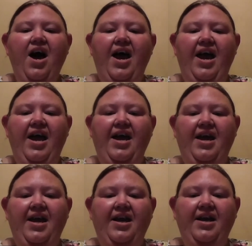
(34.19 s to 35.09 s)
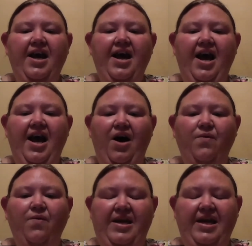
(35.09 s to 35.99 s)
and how we